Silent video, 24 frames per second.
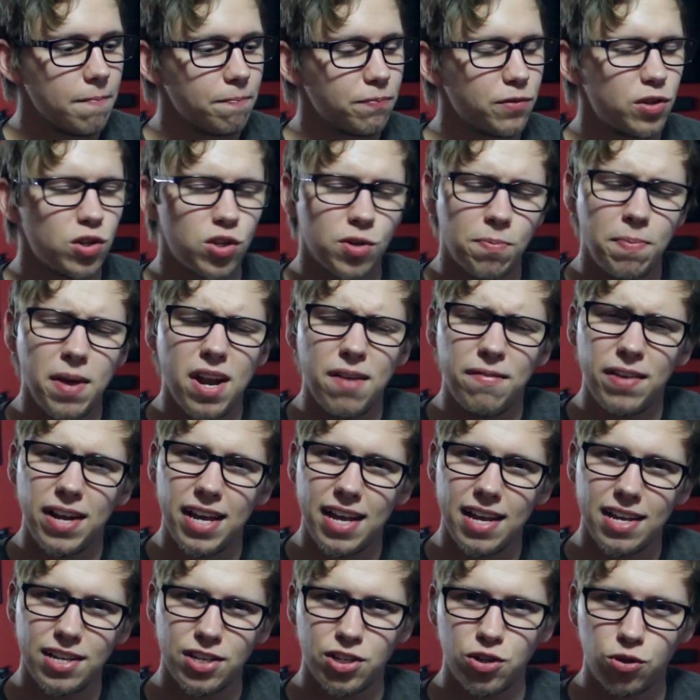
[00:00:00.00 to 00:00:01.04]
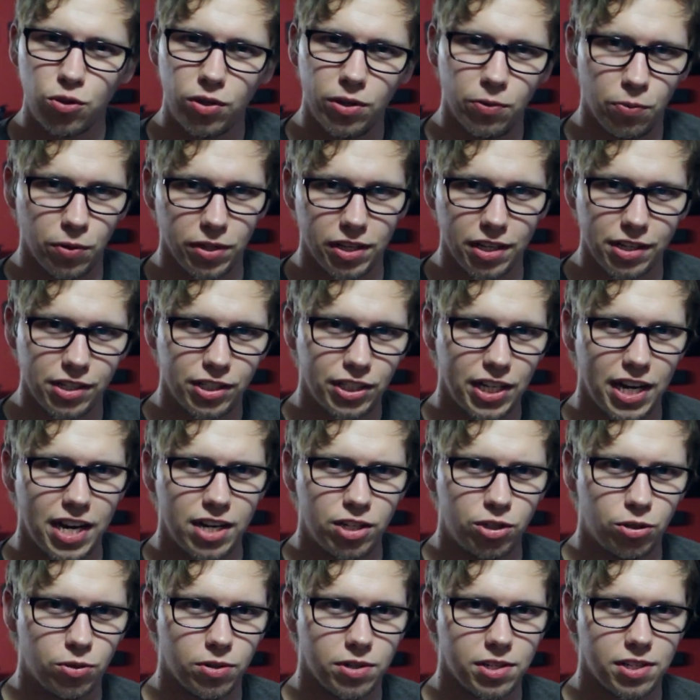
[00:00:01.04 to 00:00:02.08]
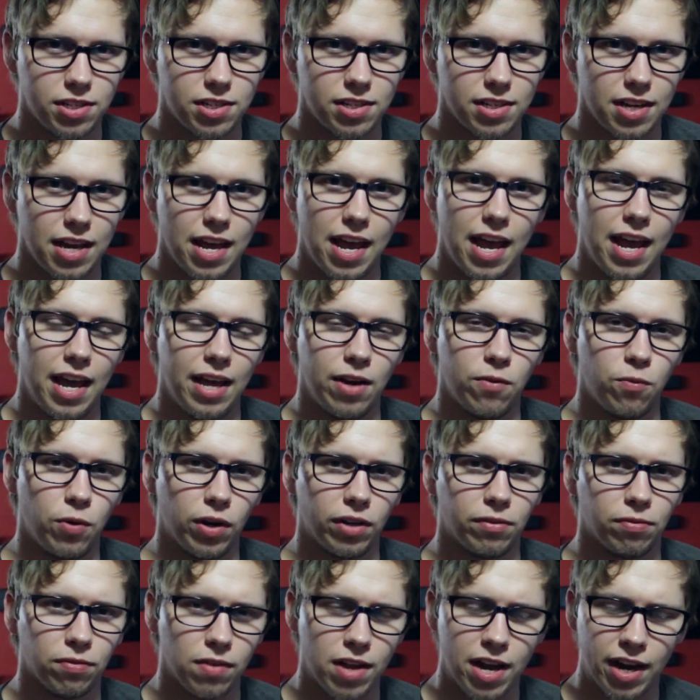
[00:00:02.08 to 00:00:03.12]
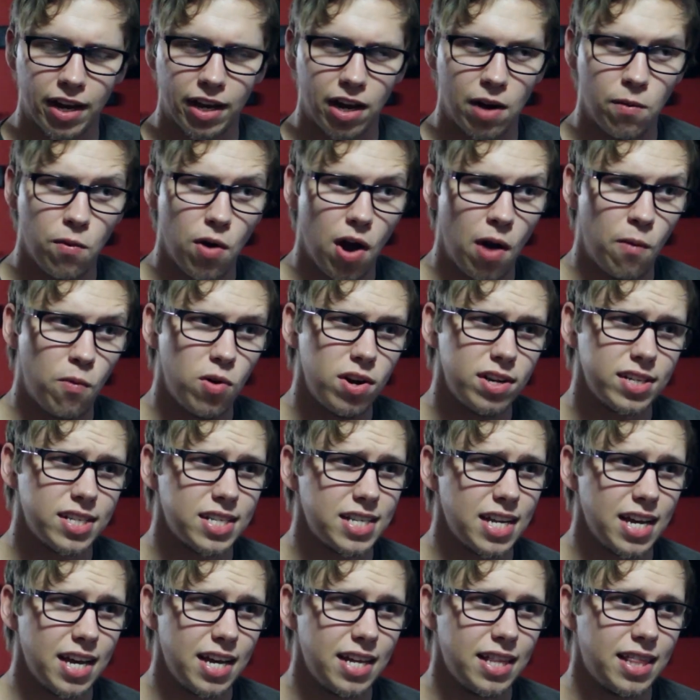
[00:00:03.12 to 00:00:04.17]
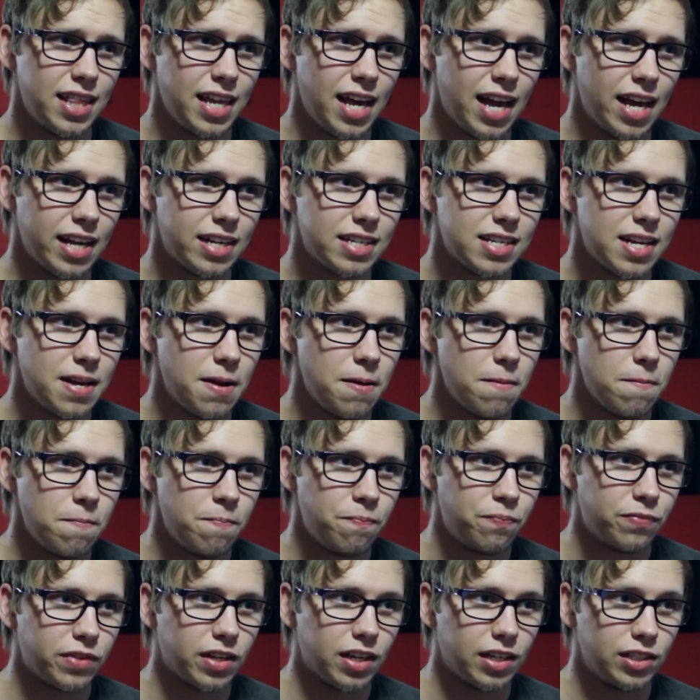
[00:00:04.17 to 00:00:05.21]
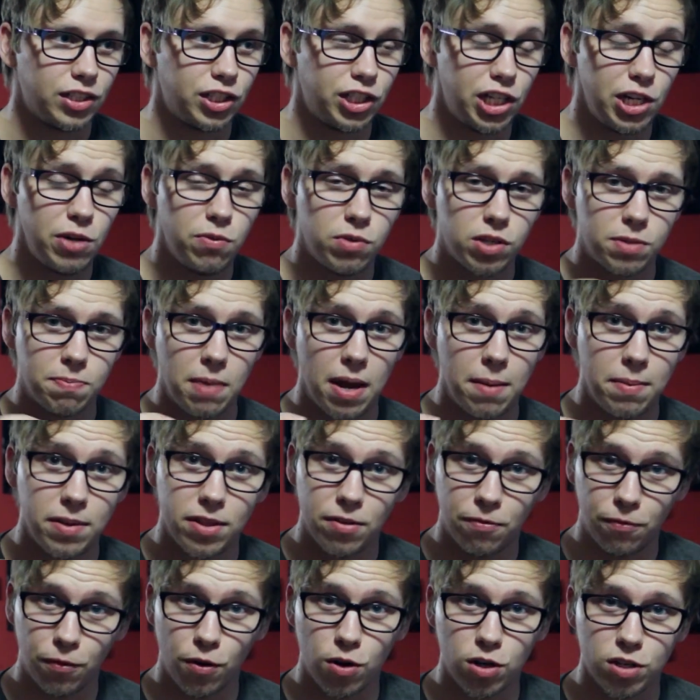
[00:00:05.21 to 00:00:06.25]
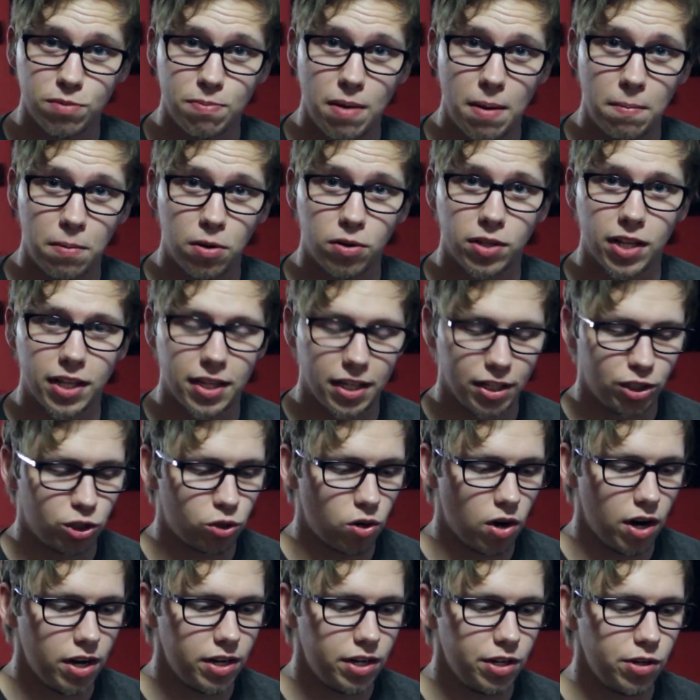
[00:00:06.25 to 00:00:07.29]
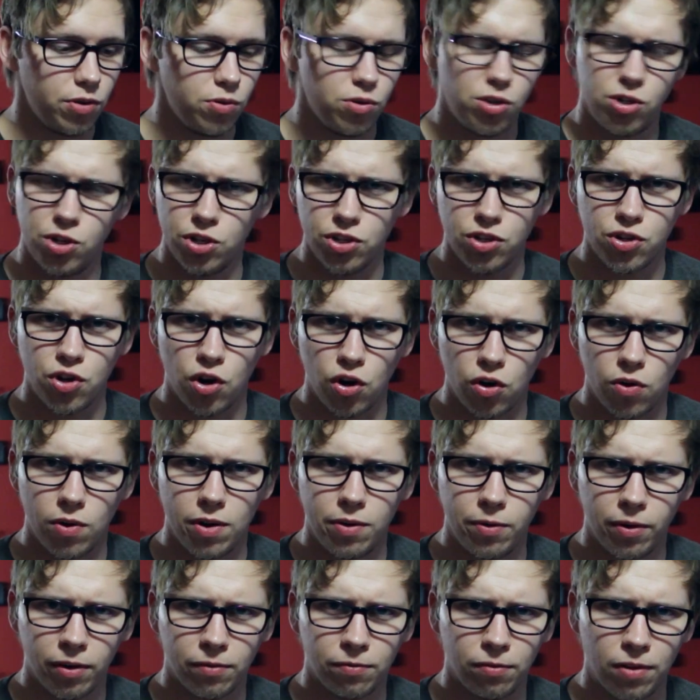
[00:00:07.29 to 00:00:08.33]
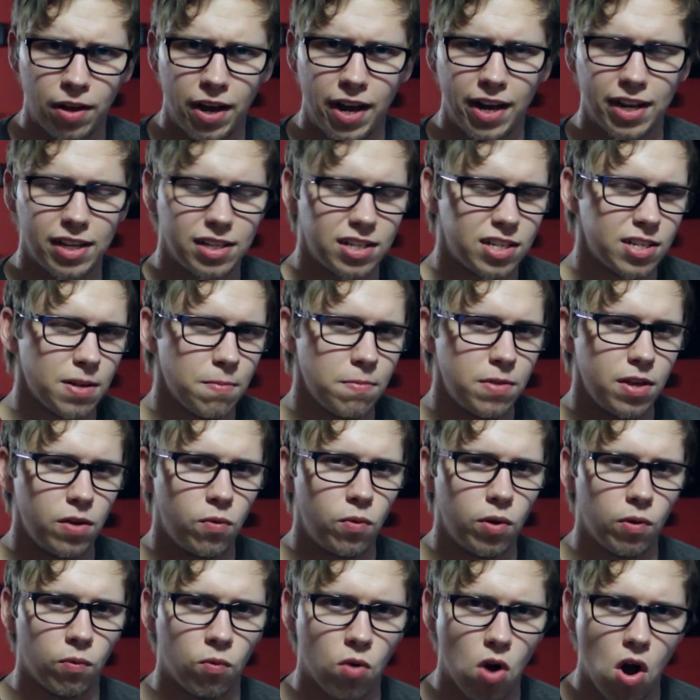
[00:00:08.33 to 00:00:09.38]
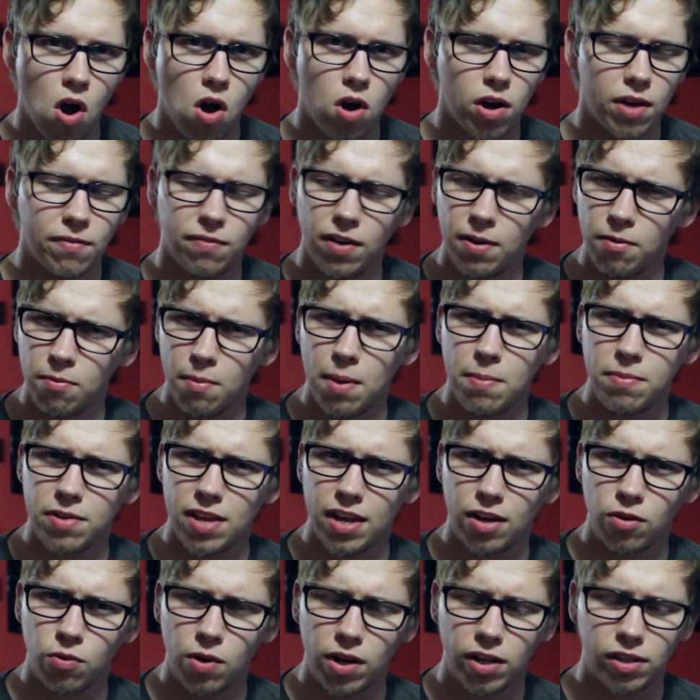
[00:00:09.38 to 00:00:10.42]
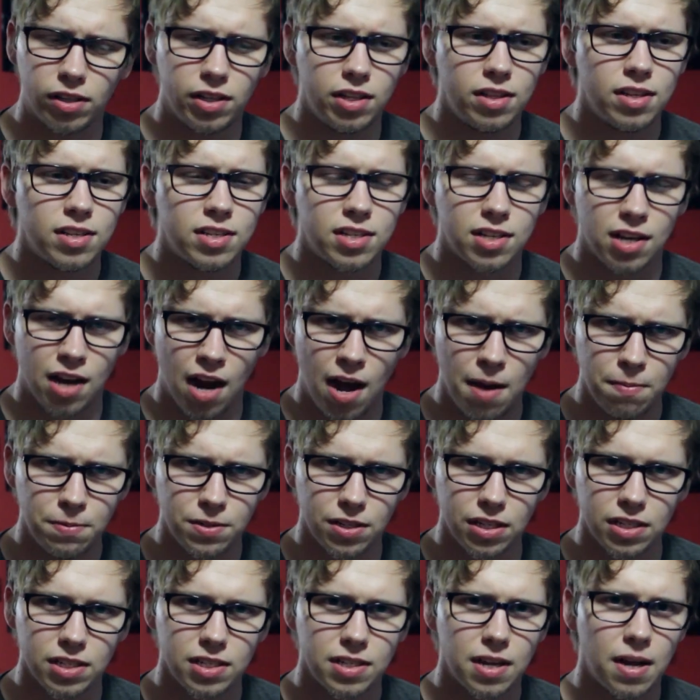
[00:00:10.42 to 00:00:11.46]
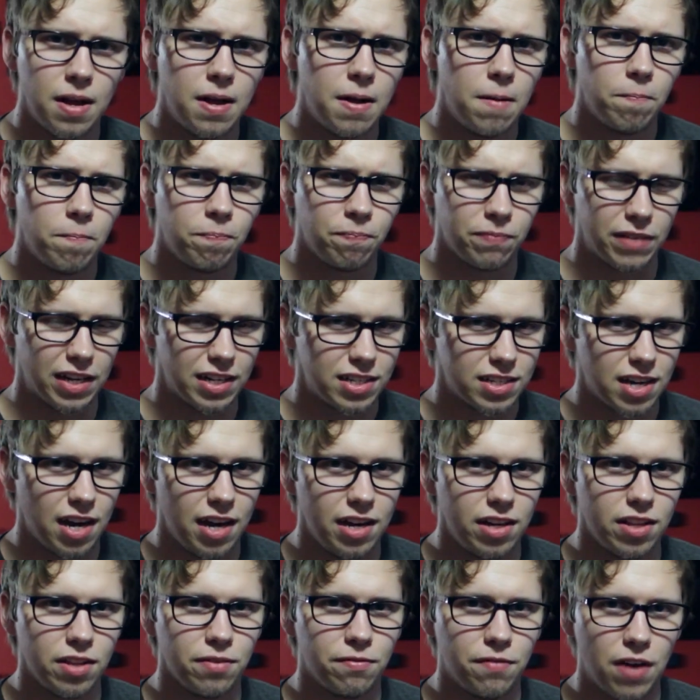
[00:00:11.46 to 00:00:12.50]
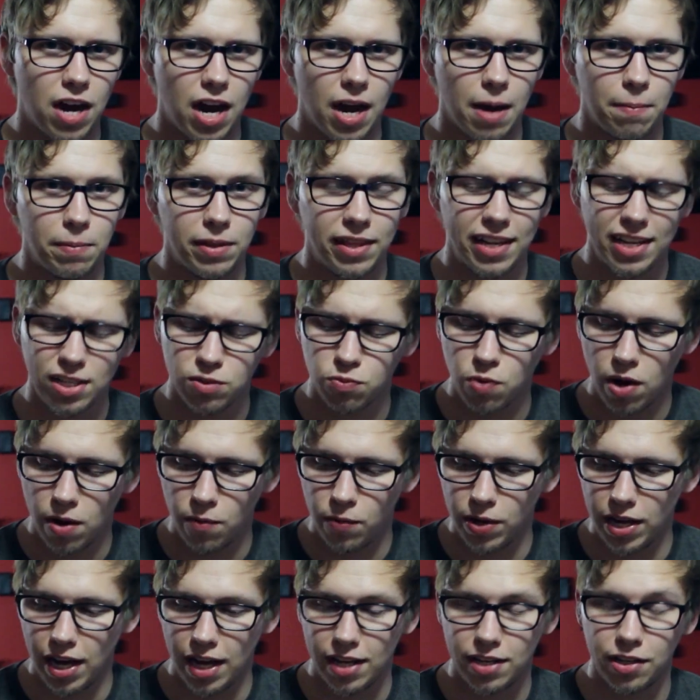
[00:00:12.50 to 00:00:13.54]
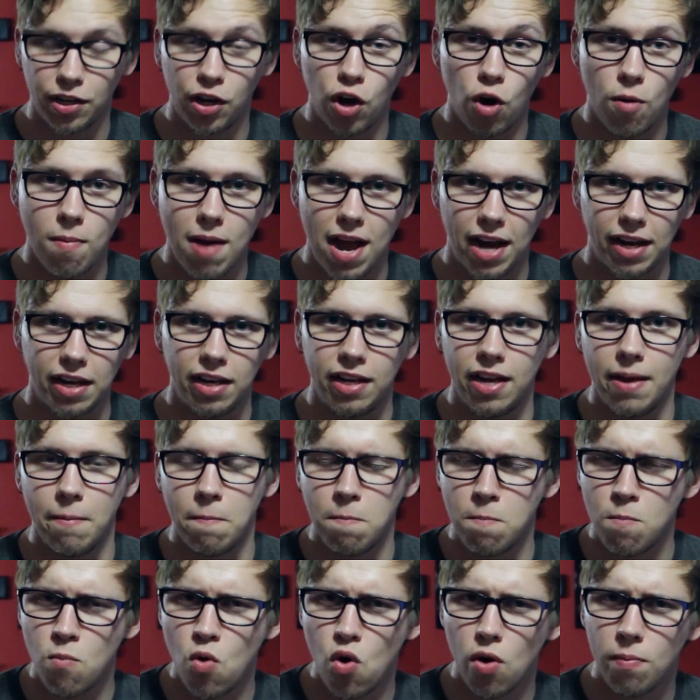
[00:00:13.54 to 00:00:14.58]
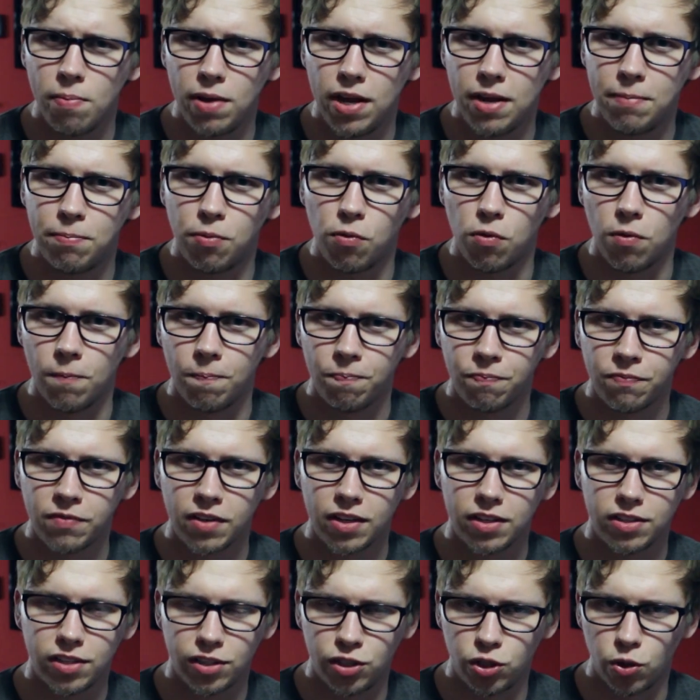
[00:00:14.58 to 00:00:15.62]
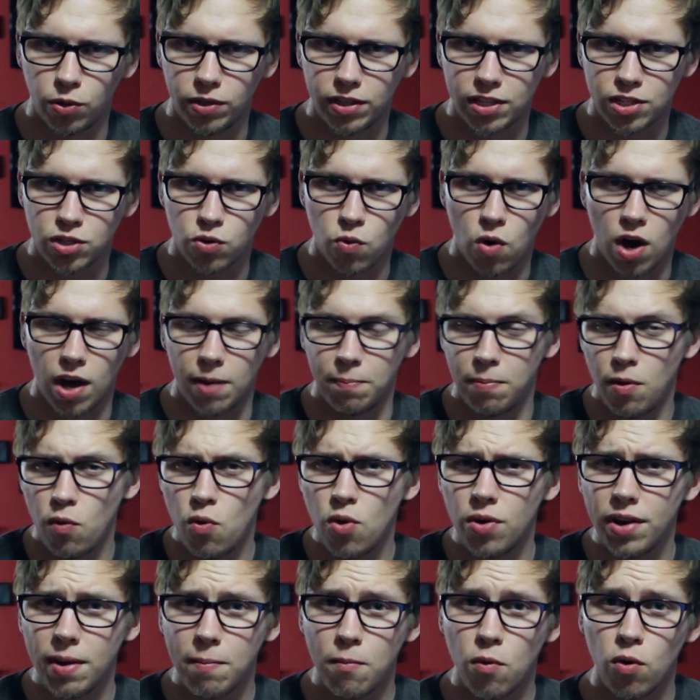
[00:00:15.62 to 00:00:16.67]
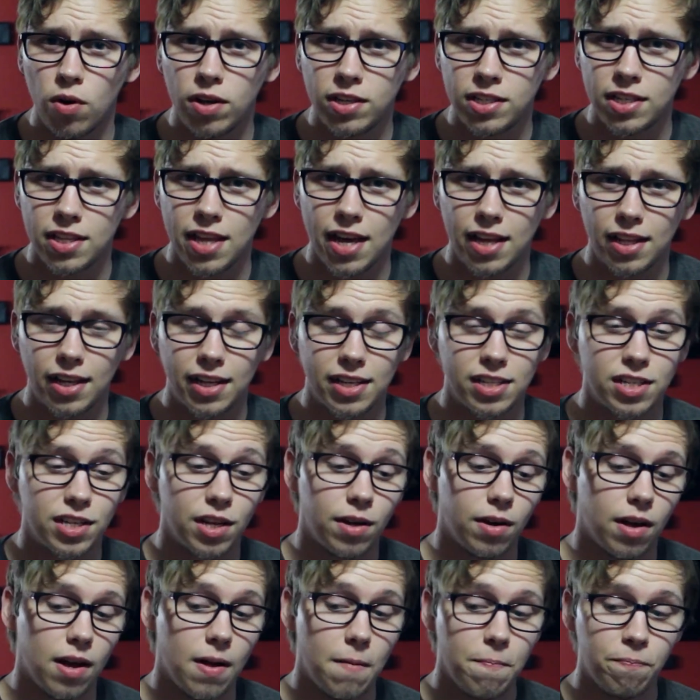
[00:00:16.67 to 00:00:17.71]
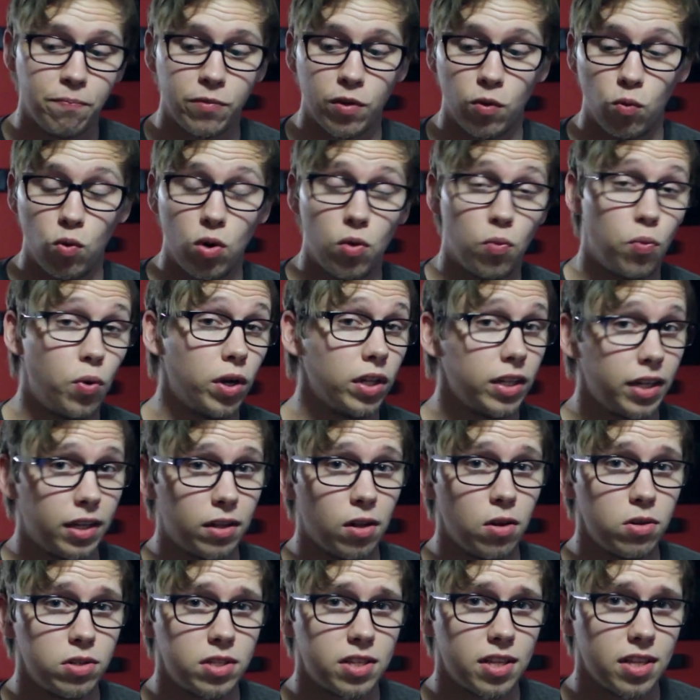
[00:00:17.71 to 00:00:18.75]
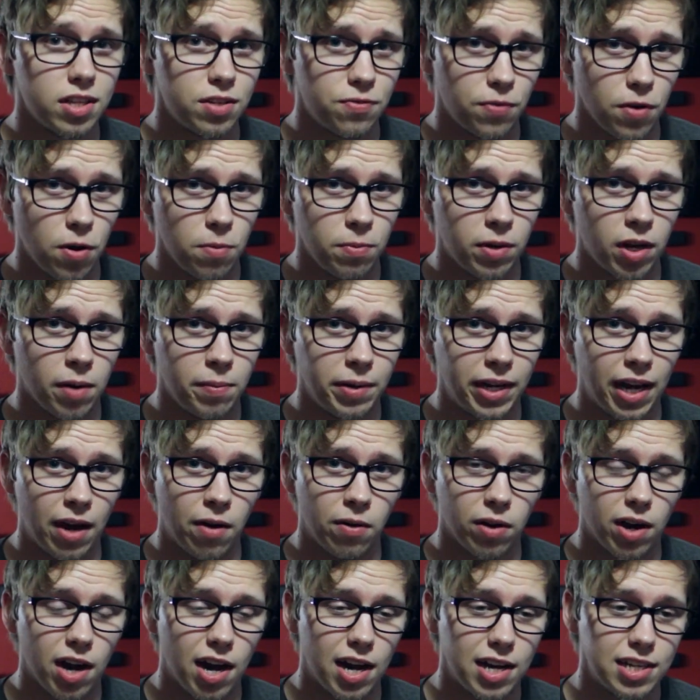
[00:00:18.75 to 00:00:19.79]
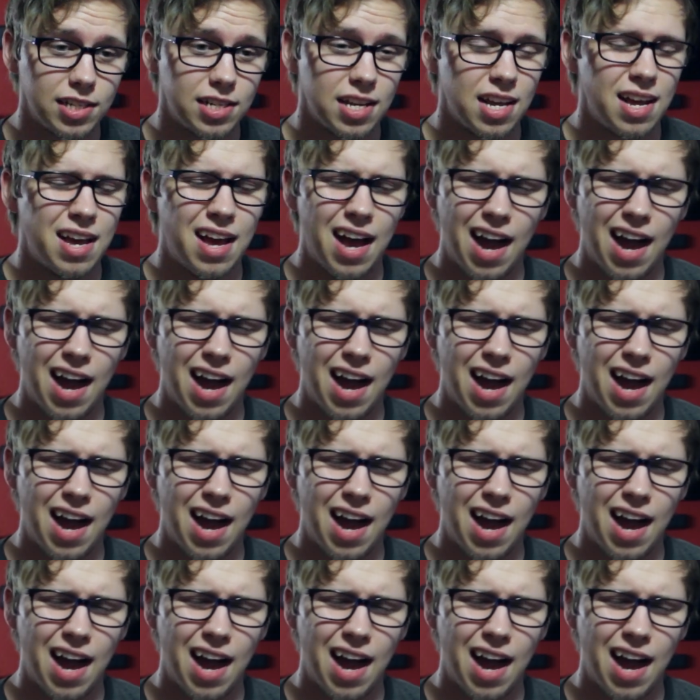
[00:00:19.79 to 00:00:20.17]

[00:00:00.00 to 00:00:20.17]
there's a bit of a history with Enchantress and Rick Flag, and I want to say that she was maybe the first member that they tried to use just her and Rick Flag, and something went wrong. If I remember that correctly in the synopsis, that's kind of the vibe, and that's why we had to go back and get more people to join the squad. But we'll get more into that. Like I said, we're really close to this film coming out, guys.